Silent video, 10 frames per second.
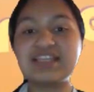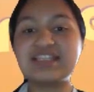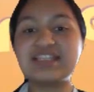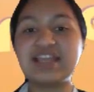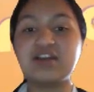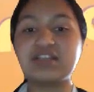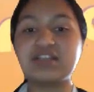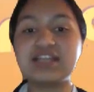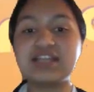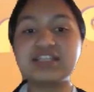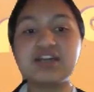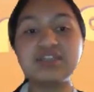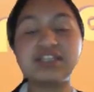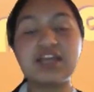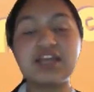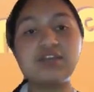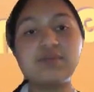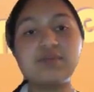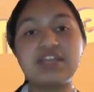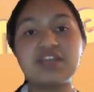as some steps that we take throughout
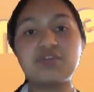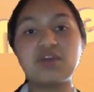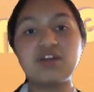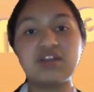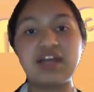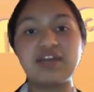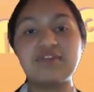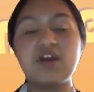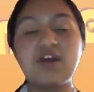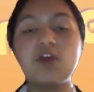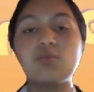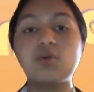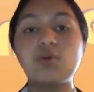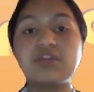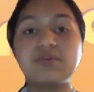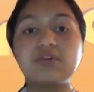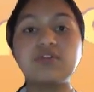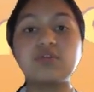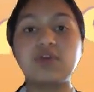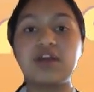life are more difficult through others.
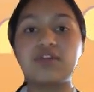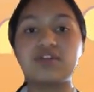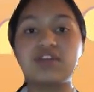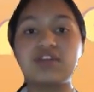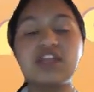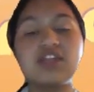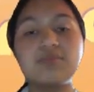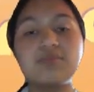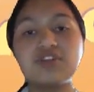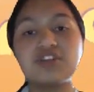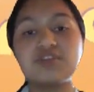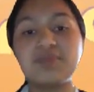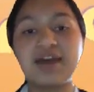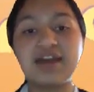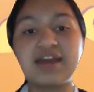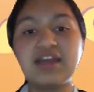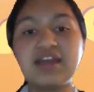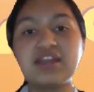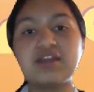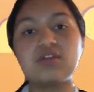They push us back, they hold us
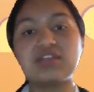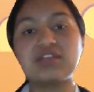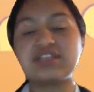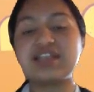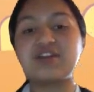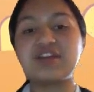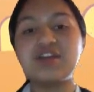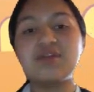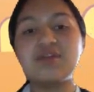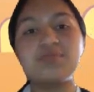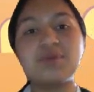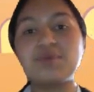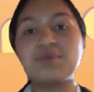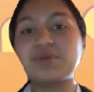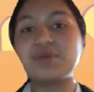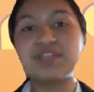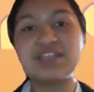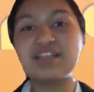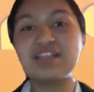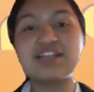down. But with resilience and
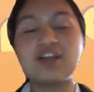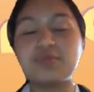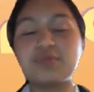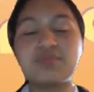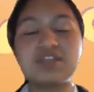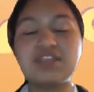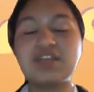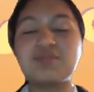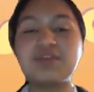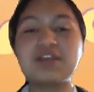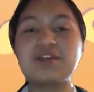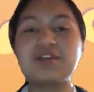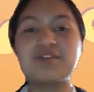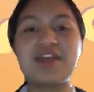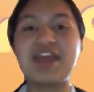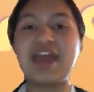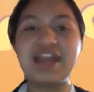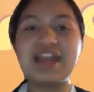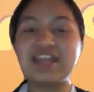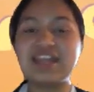optimistic, we can create anything we want.
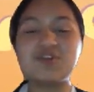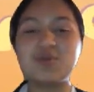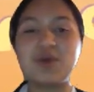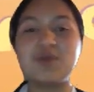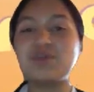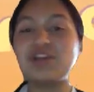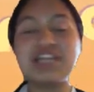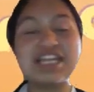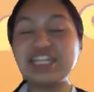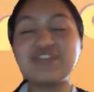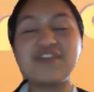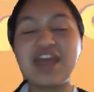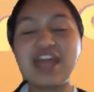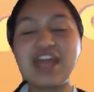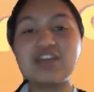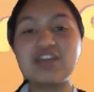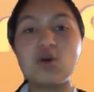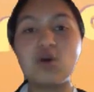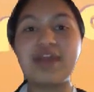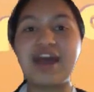We can achieve any goal we have in
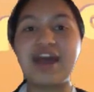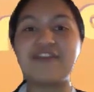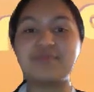mind.